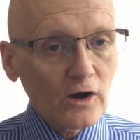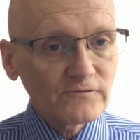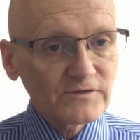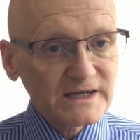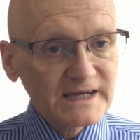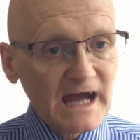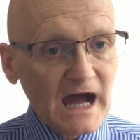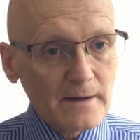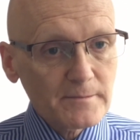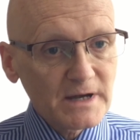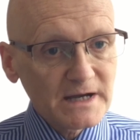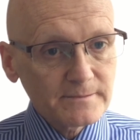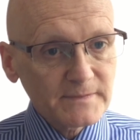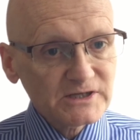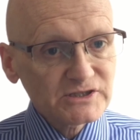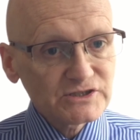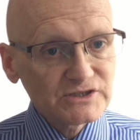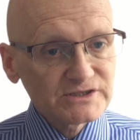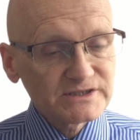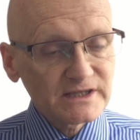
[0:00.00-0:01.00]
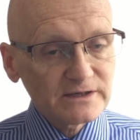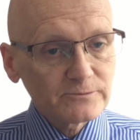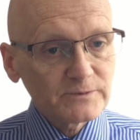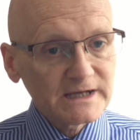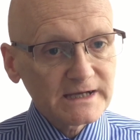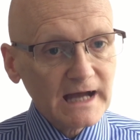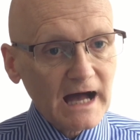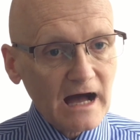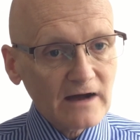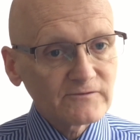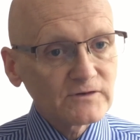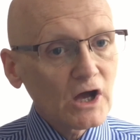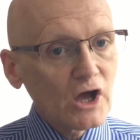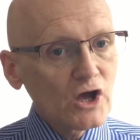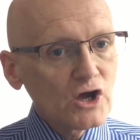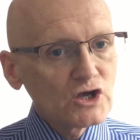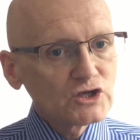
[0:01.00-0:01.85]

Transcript: of the carbon emissions that we have.